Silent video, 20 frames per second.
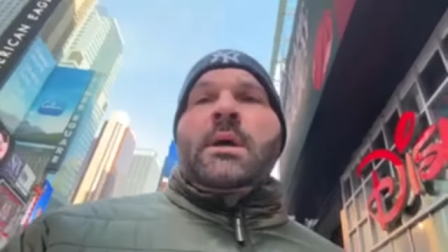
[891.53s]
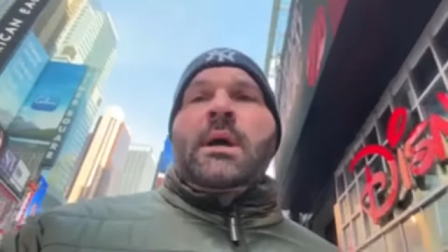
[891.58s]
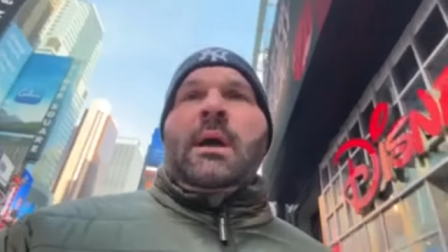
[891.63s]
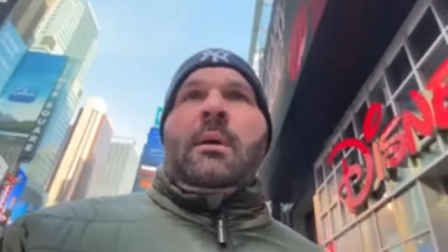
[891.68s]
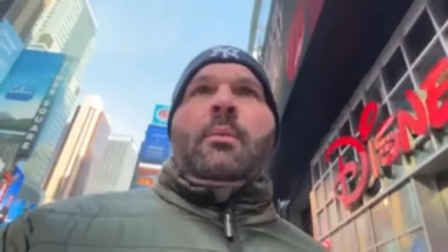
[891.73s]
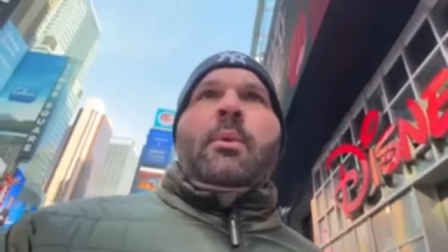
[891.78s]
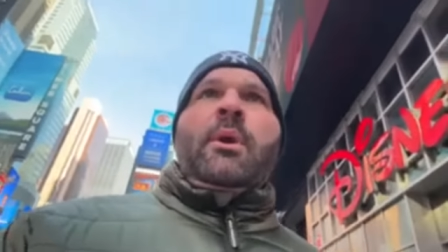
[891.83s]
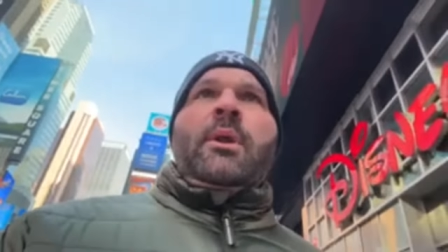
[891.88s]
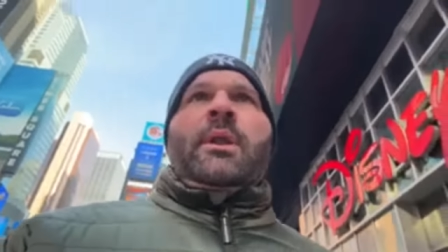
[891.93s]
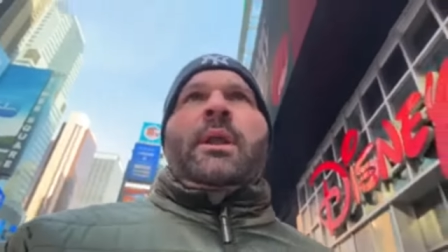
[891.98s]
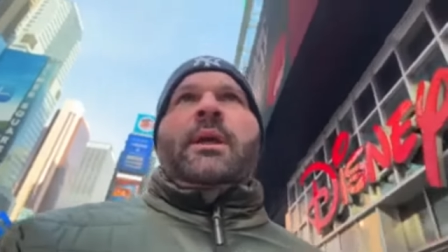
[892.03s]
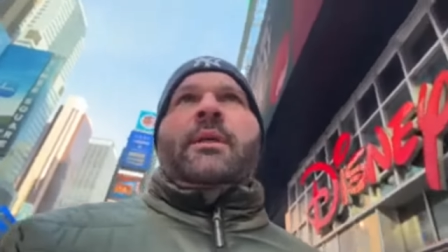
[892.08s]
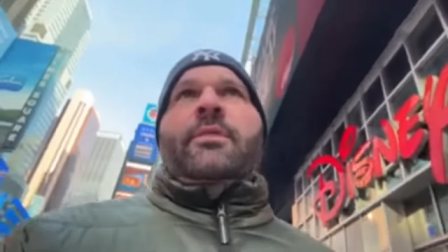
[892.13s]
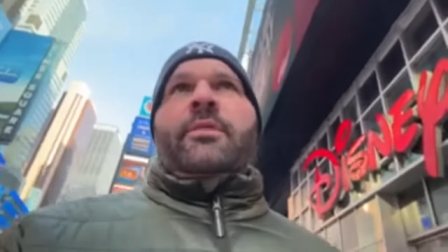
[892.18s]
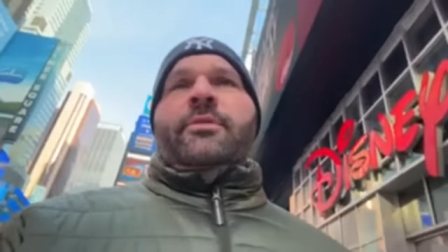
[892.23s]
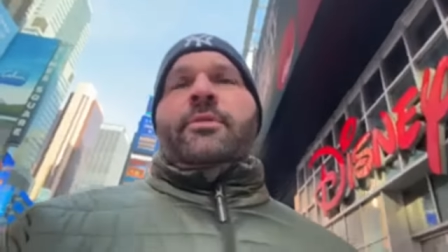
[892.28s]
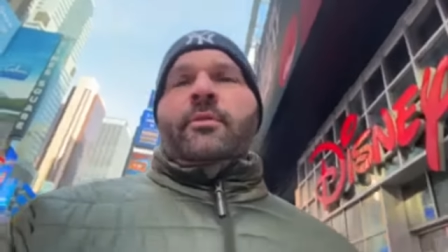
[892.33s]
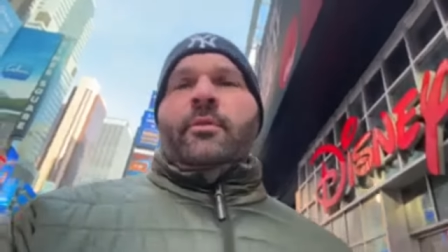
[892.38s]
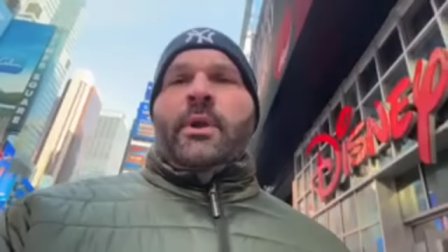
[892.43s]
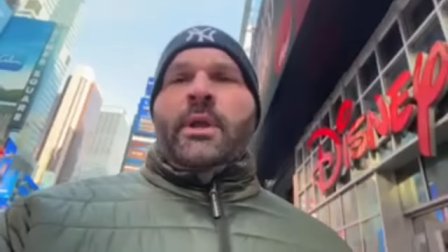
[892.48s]
I'm wearing like
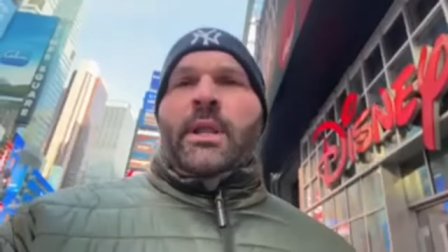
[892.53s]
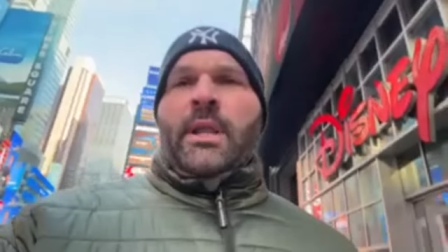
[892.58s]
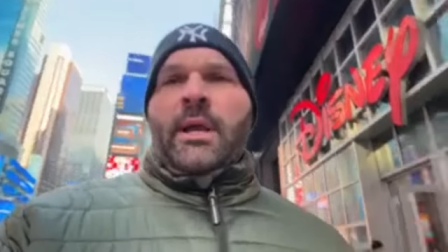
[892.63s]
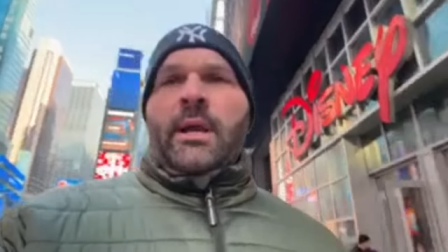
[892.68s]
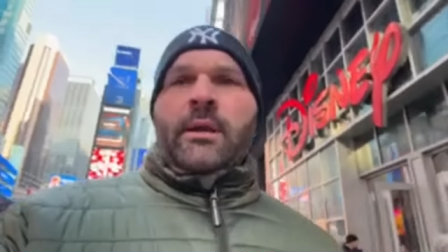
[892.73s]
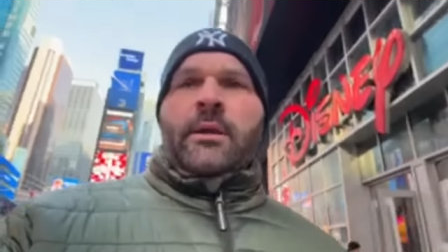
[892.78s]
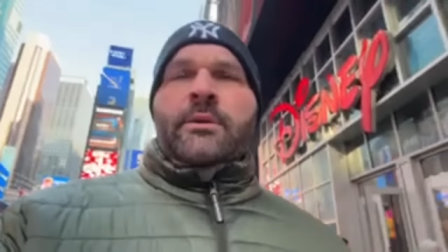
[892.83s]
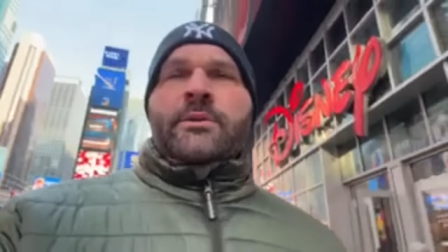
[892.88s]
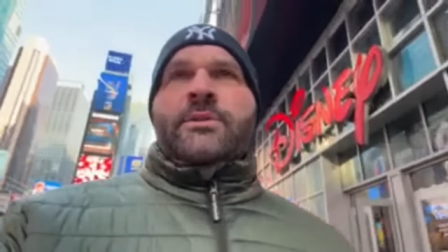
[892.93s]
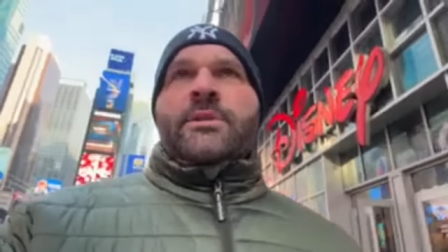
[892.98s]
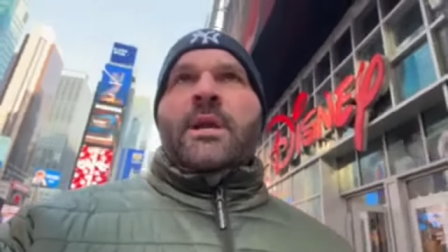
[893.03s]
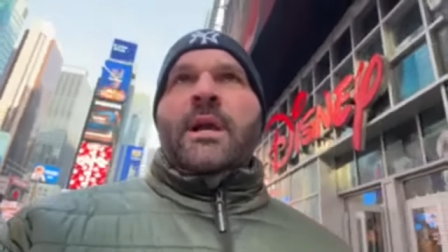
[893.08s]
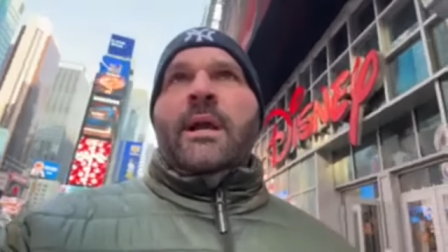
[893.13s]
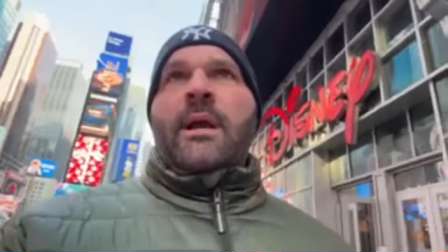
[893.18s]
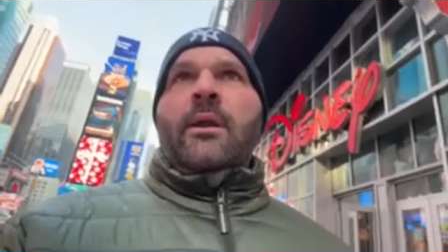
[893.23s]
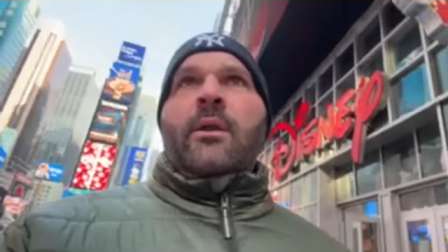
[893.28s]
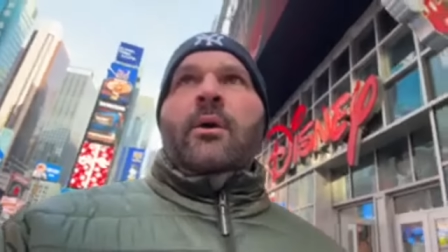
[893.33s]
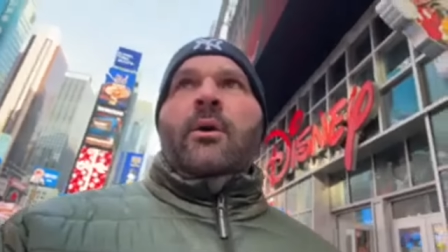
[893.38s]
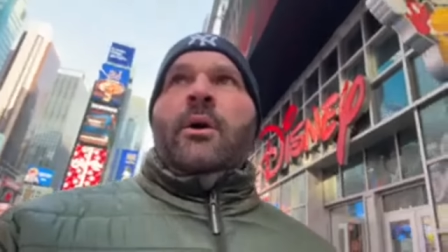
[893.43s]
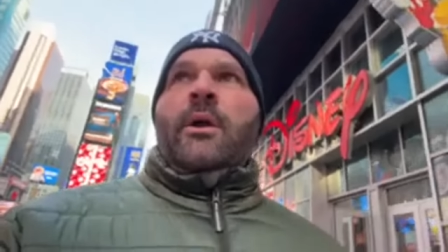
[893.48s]
three layers. I
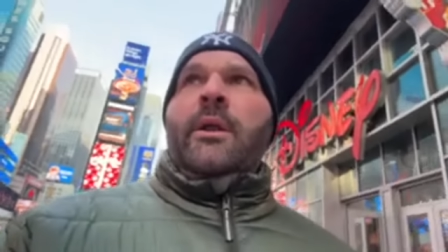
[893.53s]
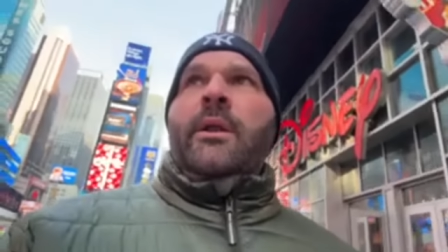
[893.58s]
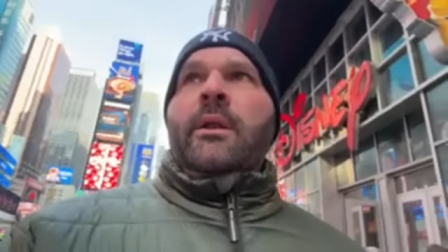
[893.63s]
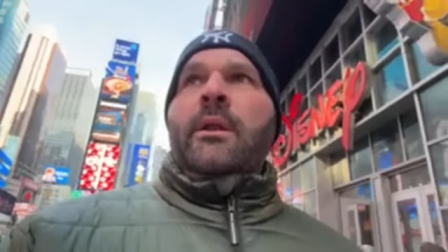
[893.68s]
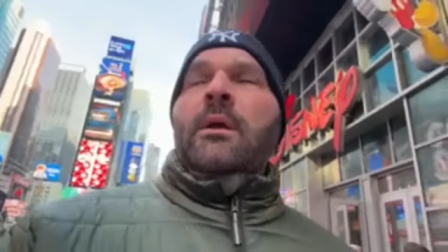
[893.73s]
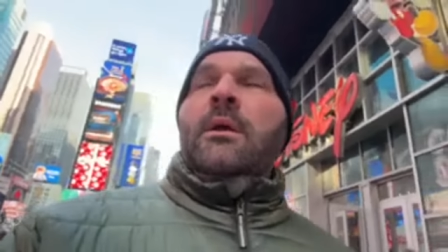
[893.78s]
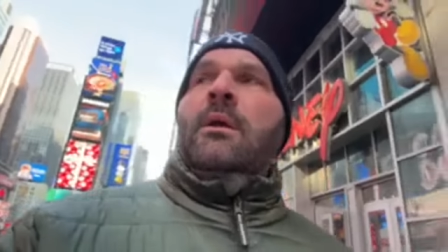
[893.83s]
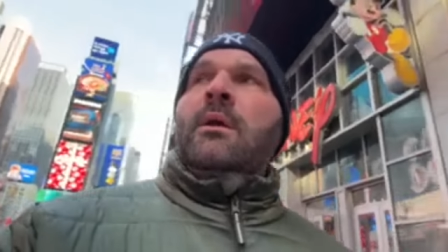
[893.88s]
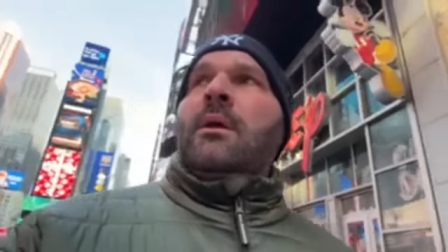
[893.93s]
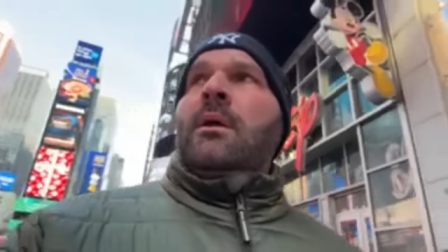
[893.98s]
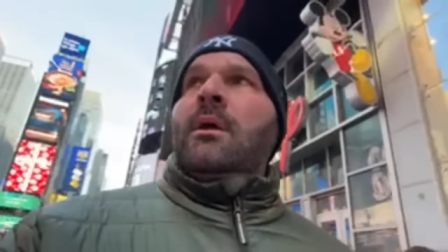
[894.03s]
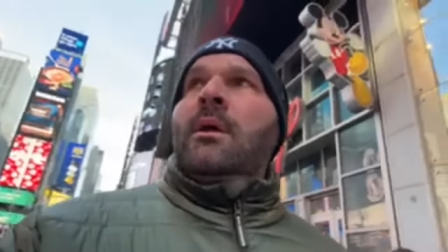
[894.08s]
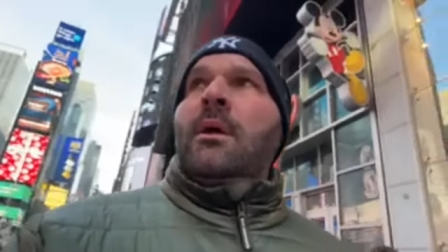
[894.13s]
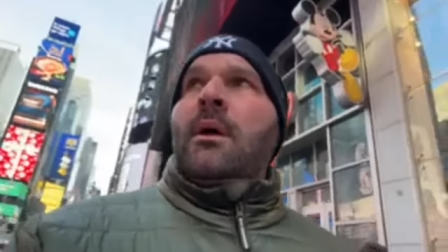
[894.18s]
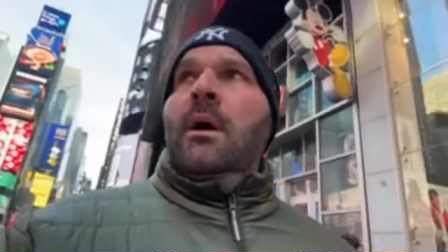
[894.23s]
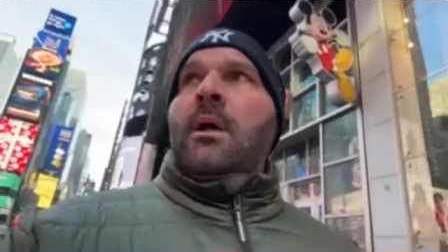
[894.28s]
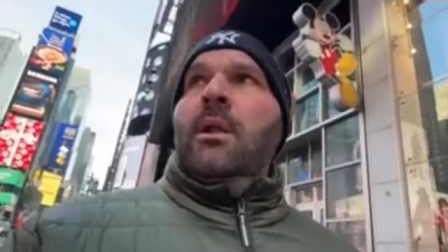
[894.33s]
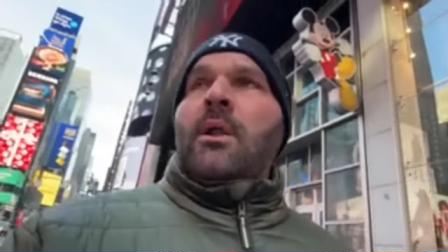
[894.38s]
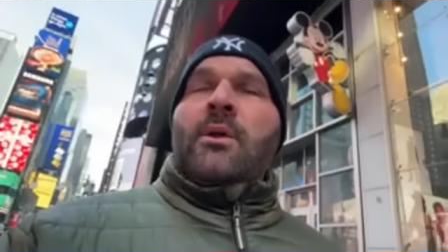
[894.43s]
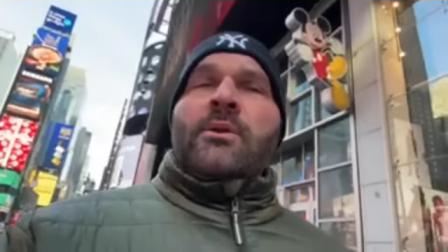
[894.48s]
got on
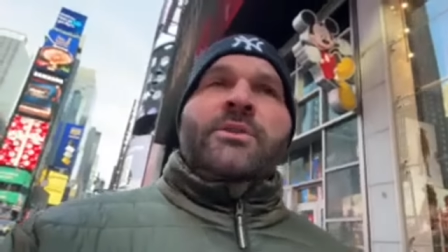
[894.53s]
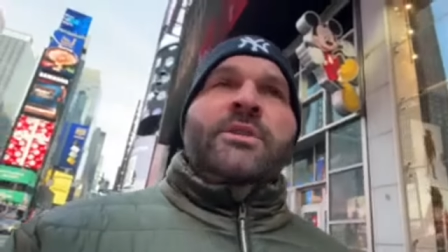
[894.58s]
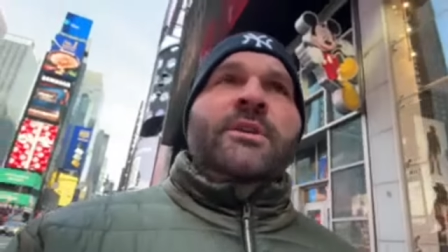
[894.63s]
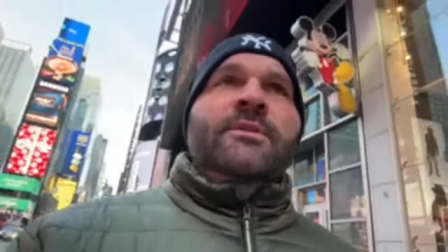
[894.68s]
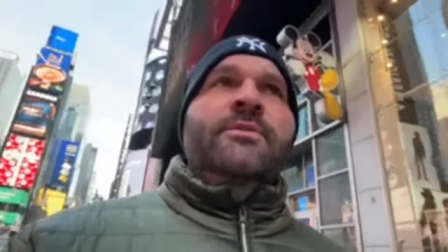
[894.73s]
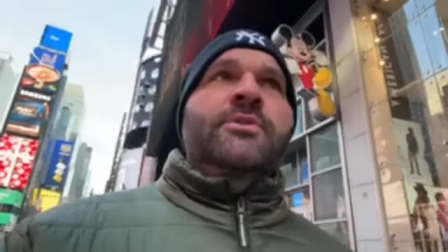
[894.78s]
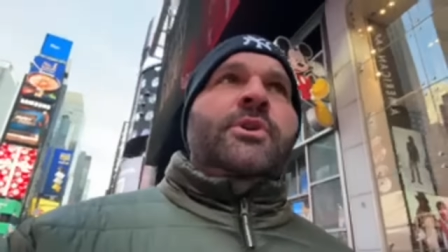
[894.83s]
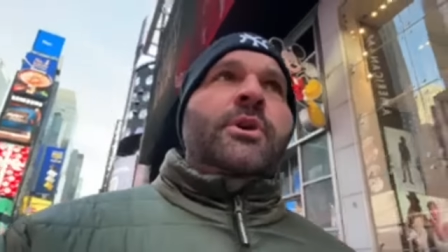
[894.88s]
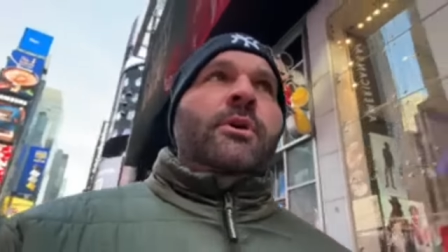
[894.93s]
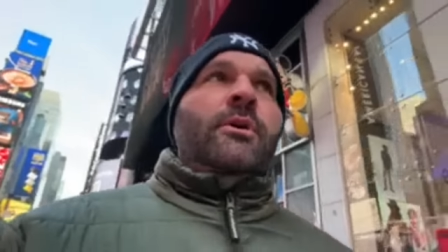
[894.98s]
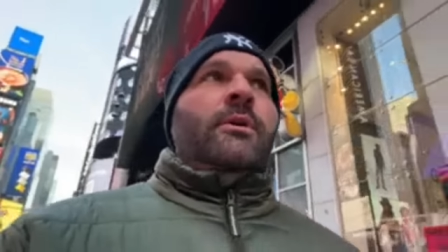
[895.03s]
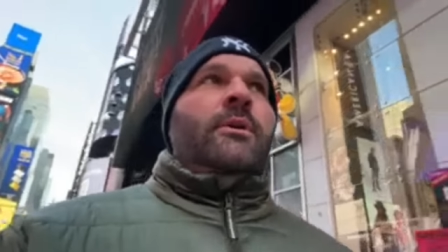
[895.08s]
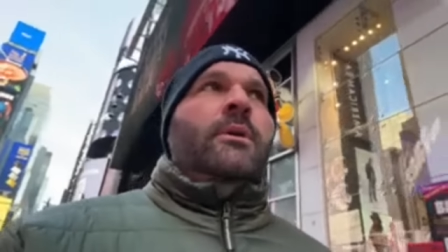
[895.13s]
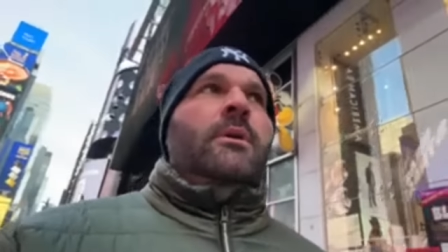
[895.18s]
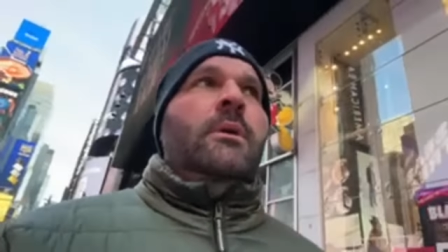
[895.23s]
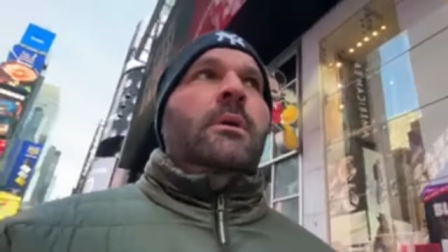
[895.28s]
a long sleeve shirt,